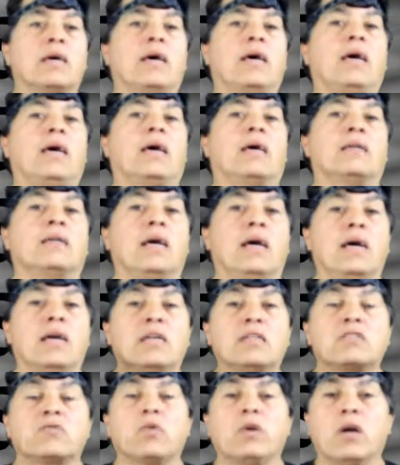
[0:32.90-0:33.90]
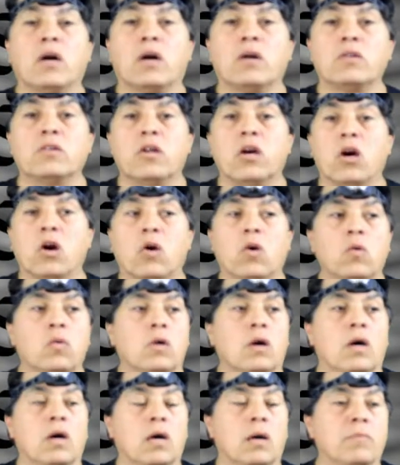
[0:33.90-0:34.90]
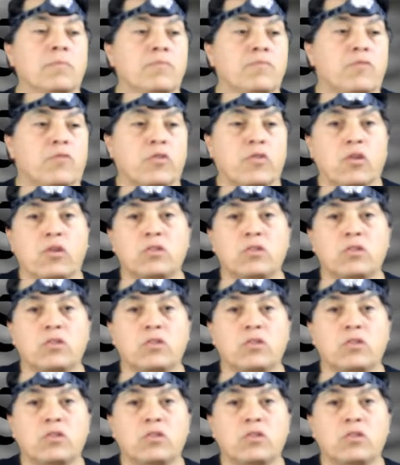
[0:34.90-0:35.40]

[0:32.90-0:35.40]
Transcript: And as we all know, for